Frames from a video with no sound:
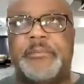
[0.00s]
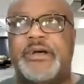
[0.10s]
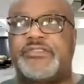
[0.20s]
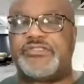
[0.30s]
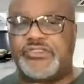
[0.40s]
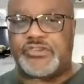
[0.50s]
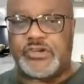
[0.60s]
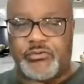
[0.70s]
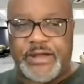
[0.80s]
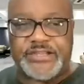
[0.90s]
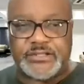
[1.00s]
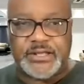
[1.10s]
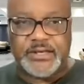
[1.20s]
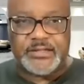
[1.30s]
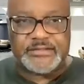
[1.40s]
Musk just
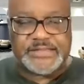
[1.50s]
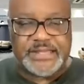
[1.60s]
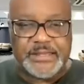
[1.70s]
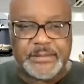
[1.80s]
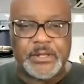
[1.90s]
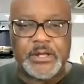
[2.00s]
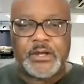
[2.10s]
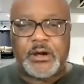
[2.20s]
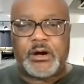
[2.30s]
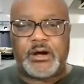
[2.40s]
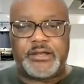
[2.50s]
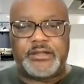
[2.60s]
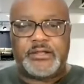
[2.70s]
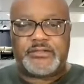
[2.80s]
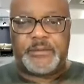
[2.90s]
congratulated his team
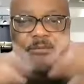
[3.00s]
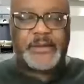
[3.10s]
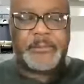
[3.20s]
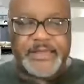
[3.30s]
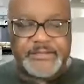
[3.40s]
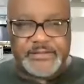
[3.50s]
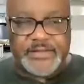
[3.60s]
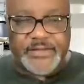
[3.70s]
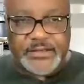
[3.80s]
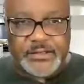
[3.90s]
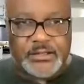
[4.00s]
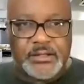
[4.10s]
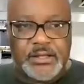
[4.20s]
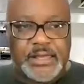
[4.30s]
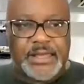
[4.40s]
on something amazing that they did.
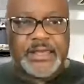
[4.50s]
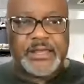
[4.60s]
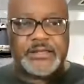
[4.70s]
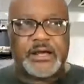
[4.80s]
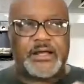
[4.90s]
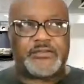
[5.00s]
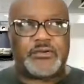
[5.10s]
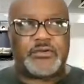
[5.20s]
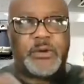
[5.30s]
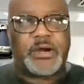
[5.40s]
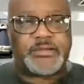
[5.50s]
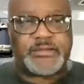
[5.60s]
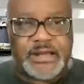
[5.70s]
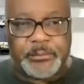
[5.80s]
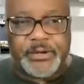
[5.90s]
And uh, so the market's
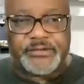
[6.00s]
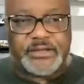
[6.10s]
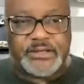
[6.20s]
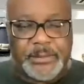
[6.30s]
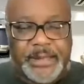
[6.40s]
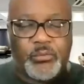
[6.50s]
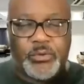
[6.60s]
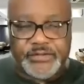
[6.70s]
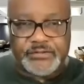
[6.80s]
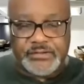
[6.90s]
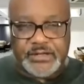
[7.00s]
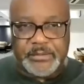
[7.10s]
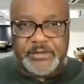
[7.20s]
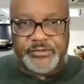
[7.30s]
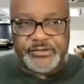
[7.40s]
kind of buzzing about what this is going to
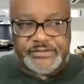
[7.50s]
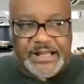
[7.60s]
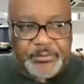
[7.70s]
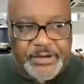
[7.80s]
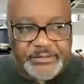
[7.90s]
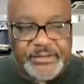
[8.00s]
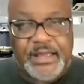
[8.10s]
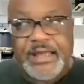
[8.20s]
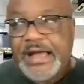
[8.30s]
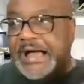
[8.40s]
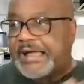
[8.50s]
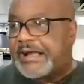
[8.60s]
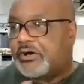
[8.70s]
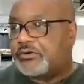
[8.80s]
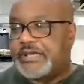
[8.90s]
mean for the stock price. I got
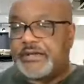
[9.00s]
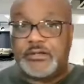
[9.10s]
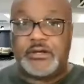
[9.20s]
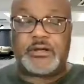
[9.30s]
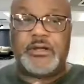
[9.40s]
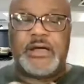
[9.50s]
to go take a look.